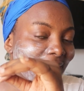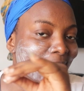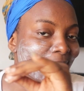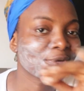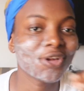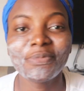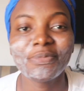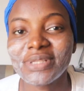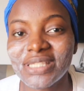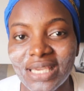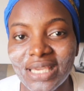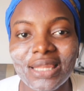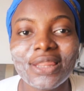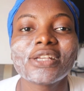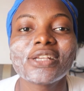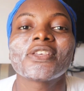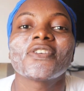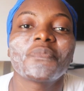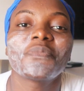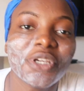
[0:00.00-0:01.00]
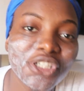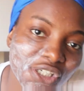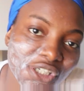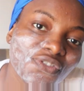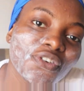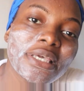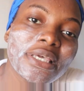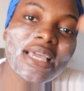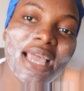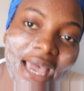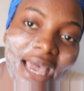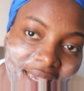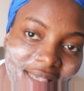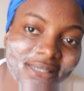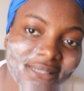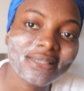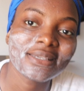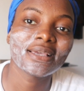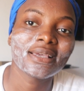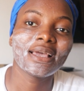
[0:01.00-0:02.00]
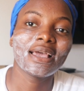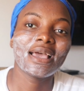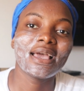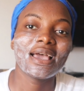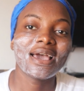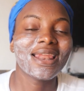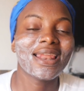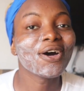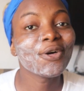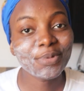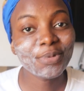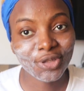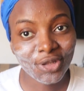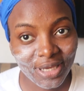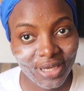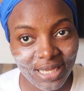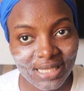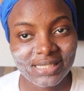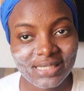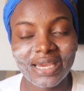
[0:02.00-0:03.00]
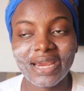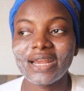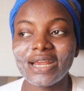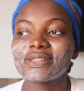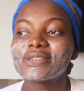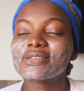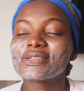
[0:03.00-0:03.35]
I'm gonna be taking lots of pictures for you guys, and I hope you don't get tired.